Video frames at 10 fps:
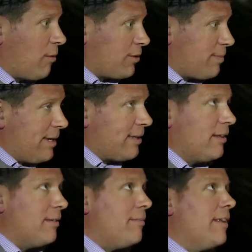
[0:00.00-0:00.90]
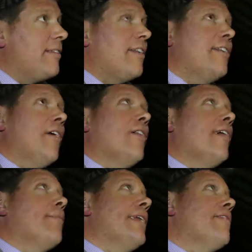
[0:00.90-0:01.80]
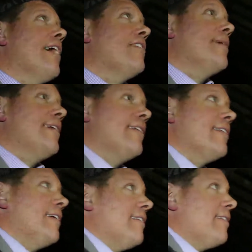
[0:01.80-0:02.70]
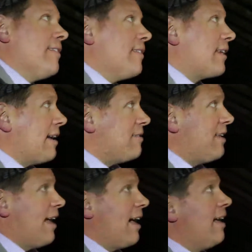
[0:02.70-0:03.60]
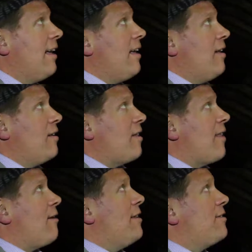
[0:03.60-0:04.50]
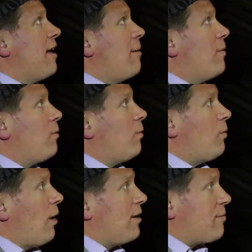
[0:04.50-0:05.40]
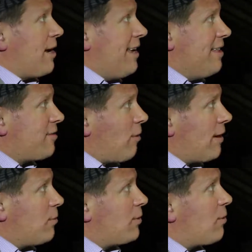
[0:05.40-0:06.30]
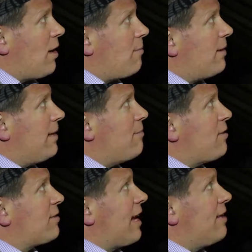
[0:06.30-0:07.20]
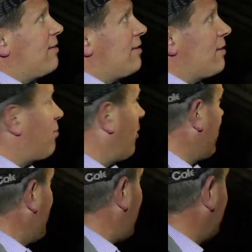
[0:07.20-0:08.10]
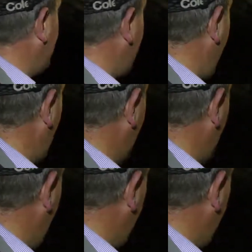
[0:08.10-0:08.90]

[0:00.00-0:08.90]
watch beetle, but I do not believe that to be the case here. So there is widespread historic woodworm. In most cases it's probably inactive, however